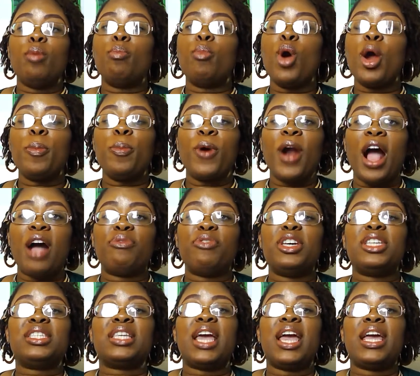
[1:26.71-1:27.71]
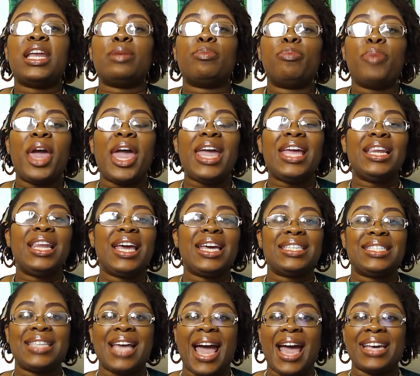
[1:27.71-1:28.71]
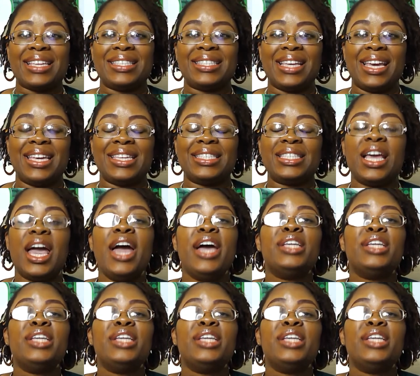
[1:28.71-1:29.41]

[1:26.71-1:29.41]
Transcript: more profits, and pay less taxes.